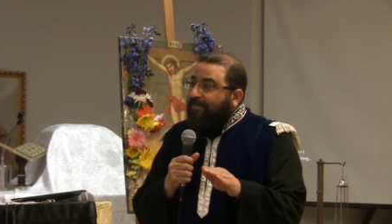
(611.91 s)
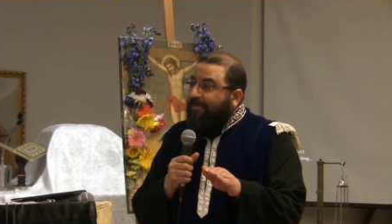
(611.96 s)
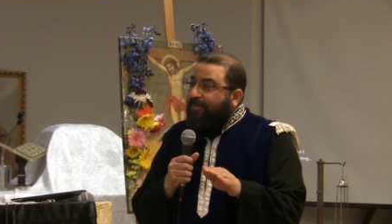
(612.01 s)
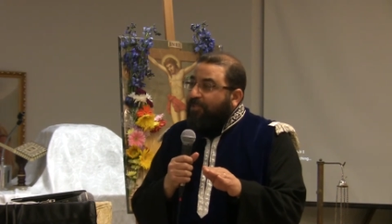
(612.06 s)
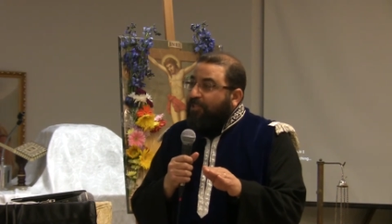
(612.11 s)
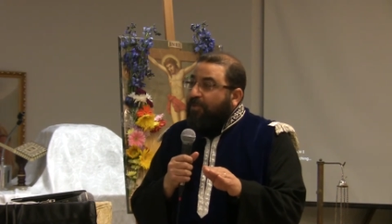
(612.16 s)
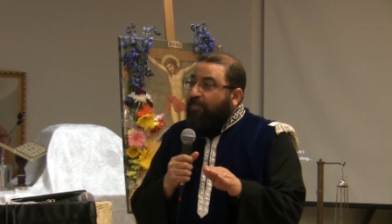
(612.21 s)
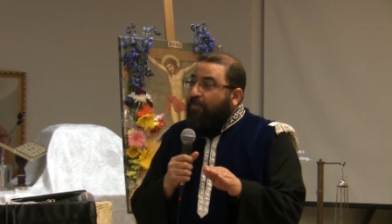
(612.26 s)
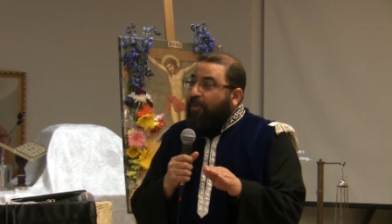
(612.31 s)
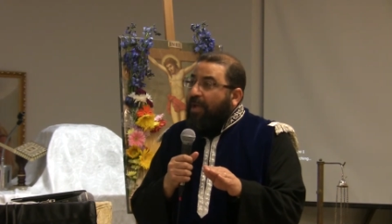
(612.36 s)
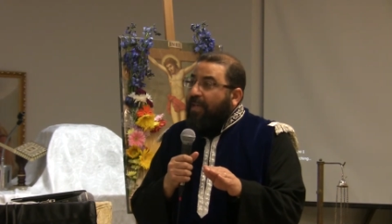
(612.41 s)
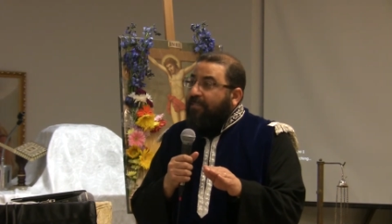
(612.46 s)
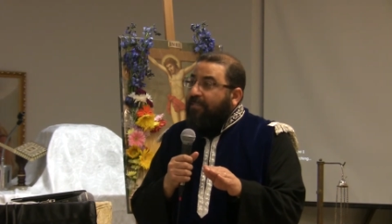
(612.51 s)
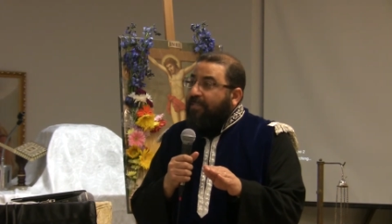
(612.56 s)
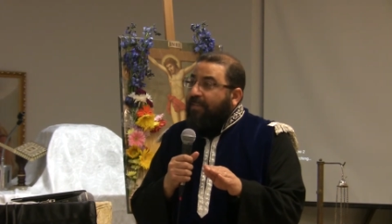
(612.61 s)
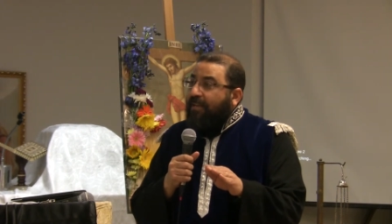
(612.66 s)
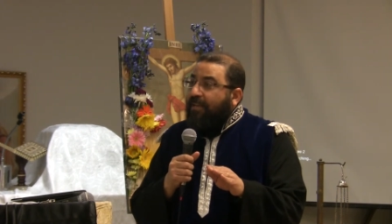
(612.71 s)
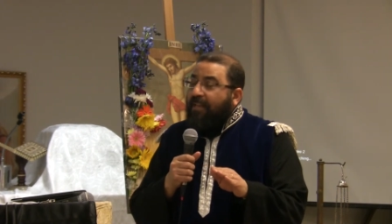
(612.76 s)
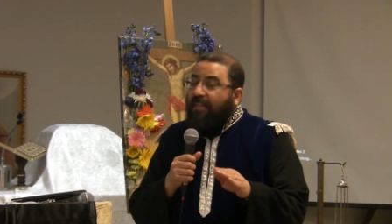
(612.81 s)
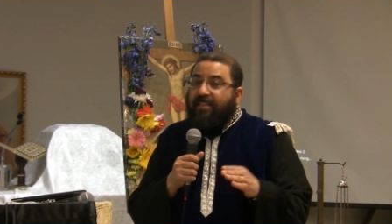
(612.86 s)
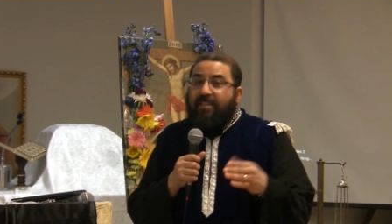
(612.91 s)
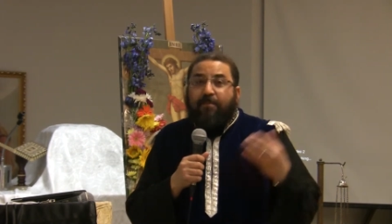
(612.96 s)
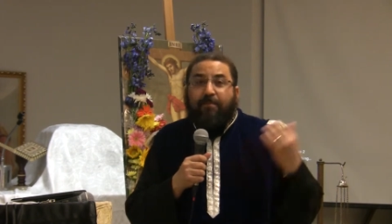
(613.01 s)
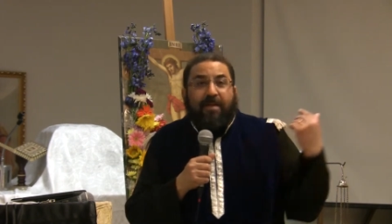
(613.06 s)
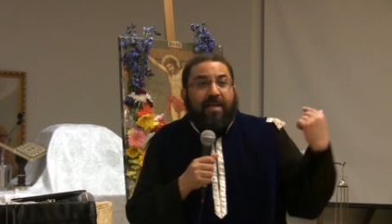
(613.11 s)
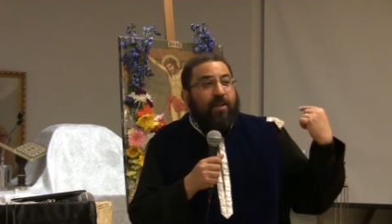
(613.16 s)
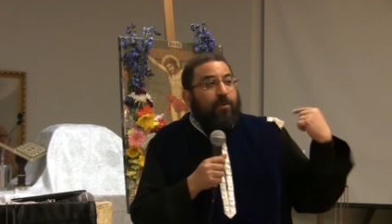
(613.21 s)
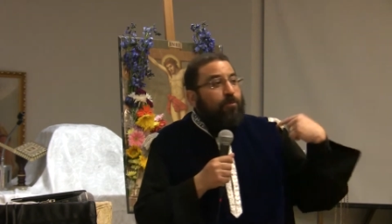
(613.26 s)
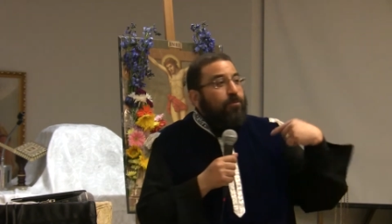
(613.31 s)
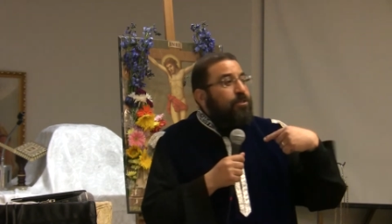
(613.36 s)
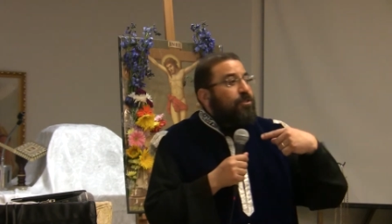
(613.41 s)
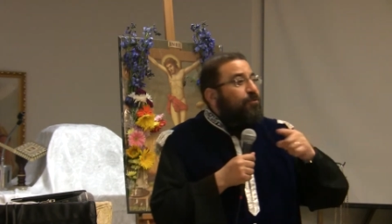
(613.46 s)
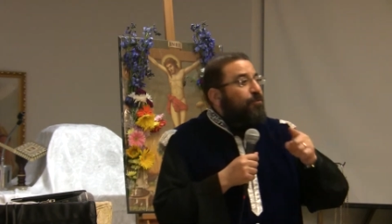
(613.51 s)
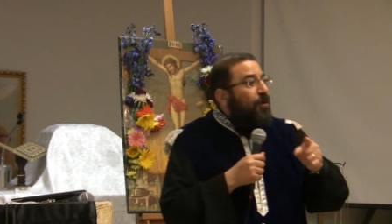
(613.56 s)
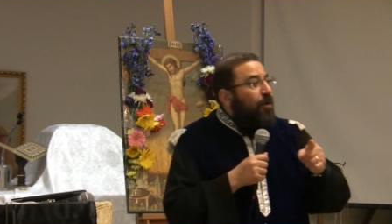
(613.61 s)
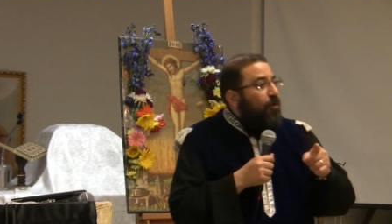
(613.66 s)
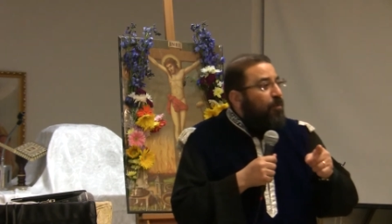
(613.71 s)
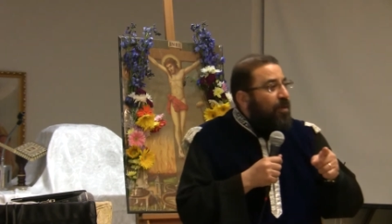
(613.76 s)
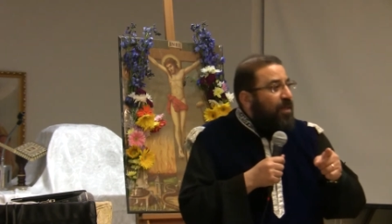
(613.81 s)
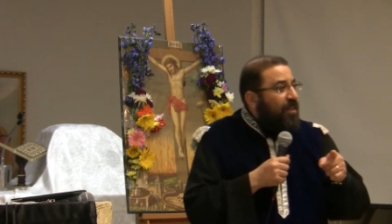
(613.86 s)
Surprisingly, the man was
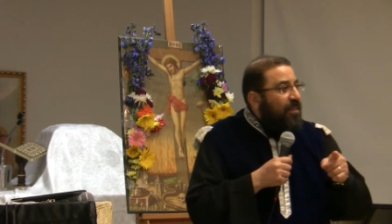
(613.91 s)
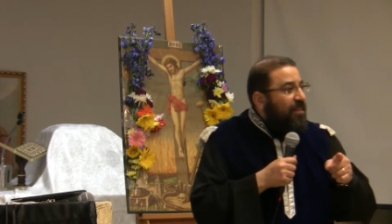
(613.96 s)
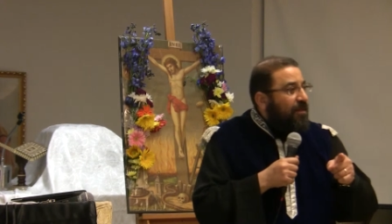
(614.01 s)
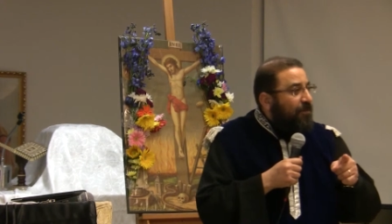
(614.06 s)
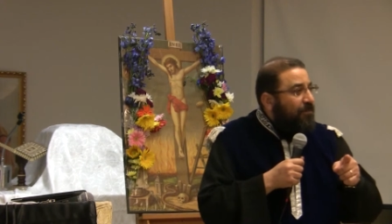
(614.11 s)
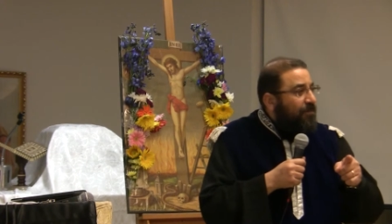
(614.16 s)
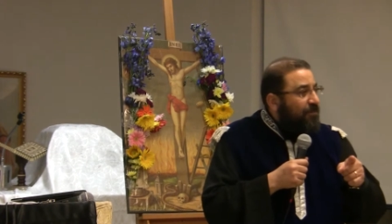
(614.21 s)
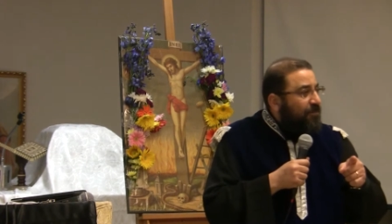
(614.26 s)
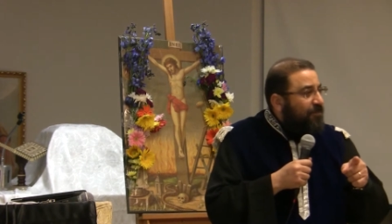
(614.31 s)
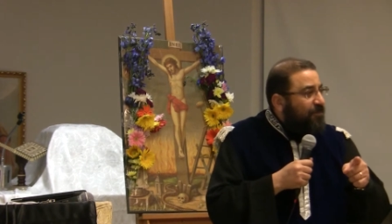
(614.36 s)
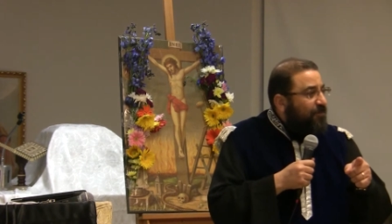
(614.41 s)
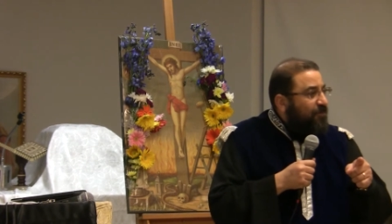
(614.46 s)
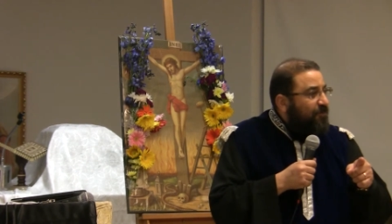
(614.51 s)
following them.